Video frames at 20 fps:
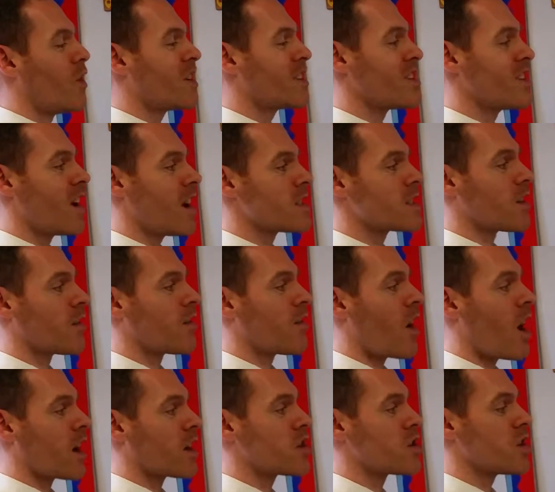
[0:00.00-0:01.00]
written as a
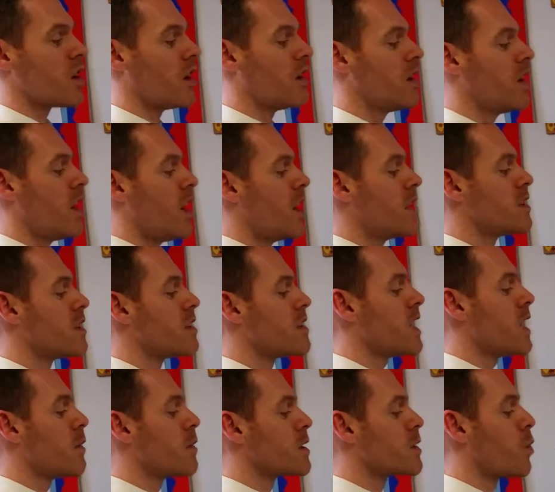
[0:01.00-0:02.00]
fraction is the
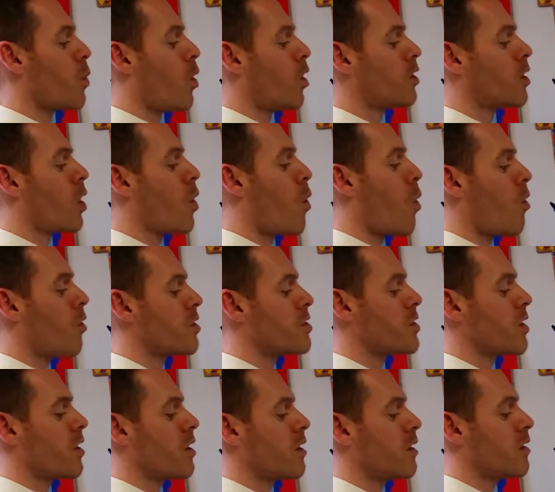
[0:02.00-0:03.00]
same as
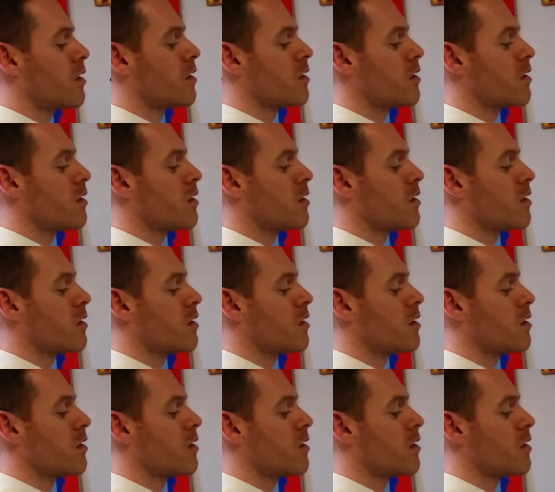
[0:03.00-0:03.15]
1/4.